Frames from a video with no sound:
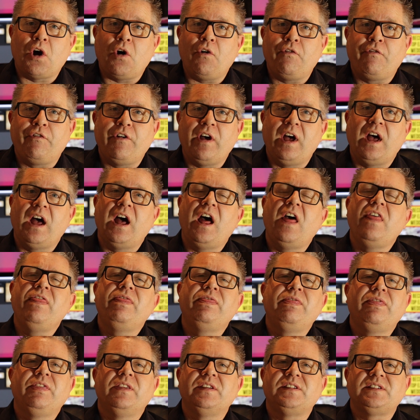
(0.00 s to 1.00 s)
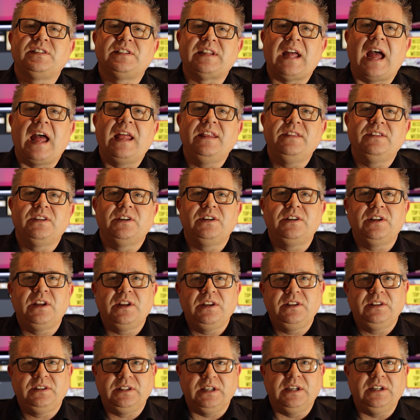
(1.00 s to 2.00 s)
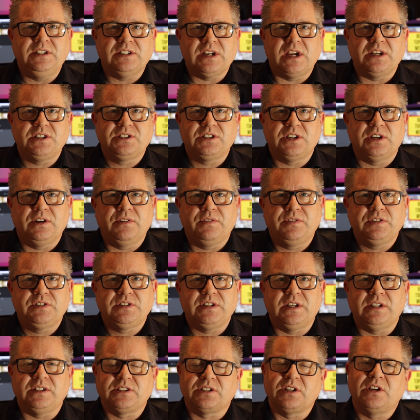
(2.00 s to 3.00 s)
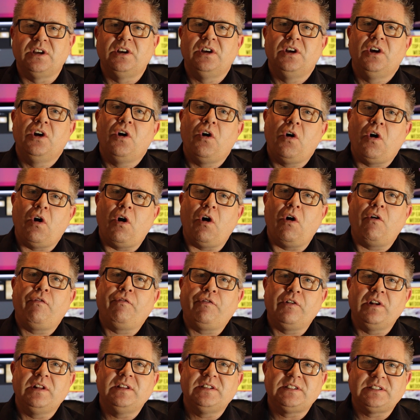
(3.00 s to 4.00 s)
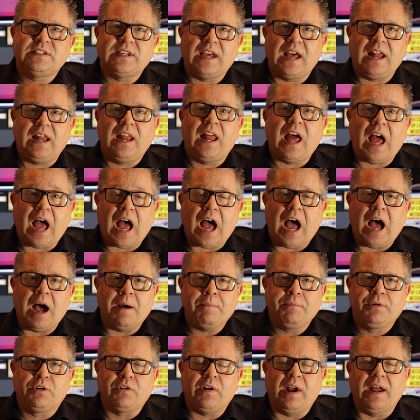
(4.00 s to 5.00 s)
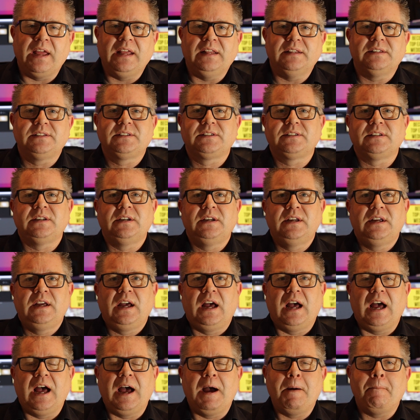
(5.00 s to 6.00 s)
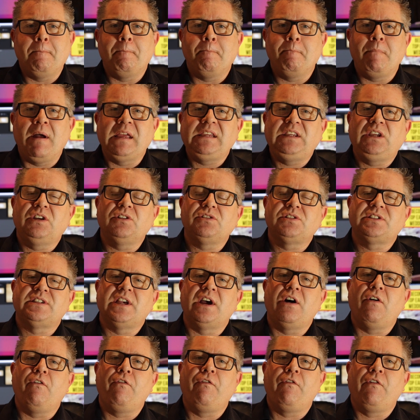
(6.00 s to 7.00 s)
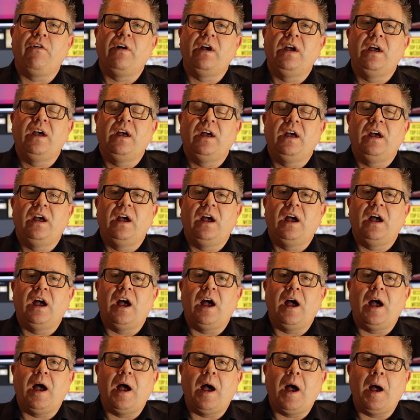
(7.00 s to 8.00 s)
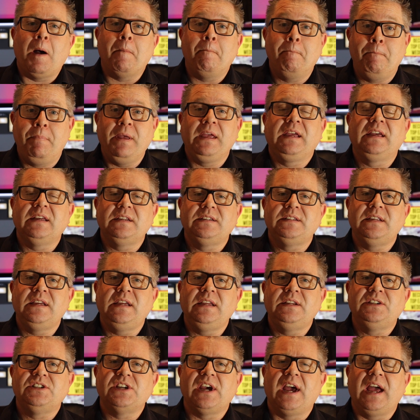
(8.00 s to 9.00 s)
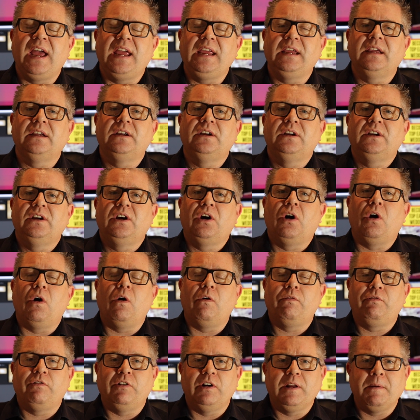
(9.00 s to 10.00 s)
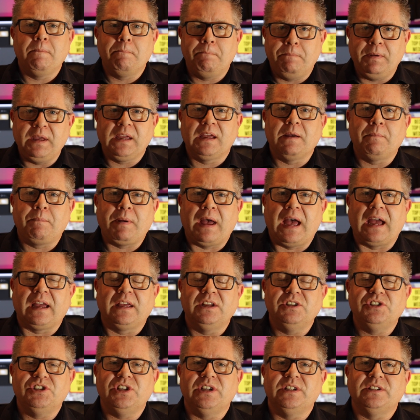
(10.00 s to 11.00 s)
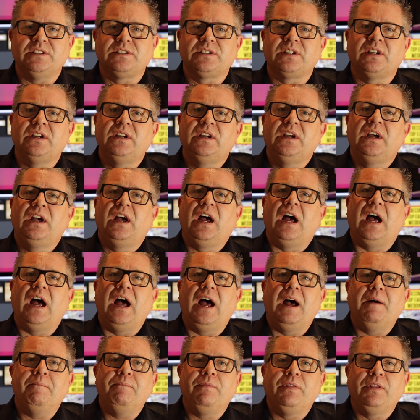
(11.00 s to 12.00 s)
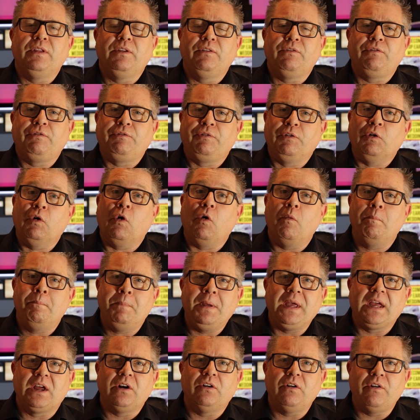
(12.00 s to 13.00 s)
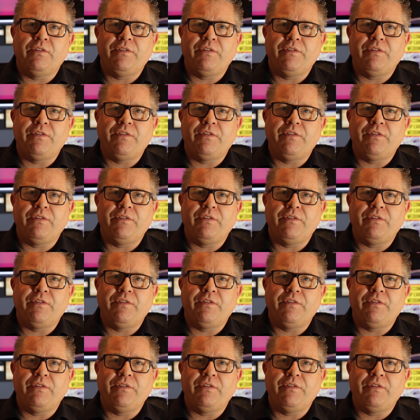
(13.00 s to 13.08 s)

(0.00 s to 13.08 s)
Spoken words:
offer the standard DJ services. Offer and sell upgrades. Make yourself a bigger DJ, offering bigger packages for bigger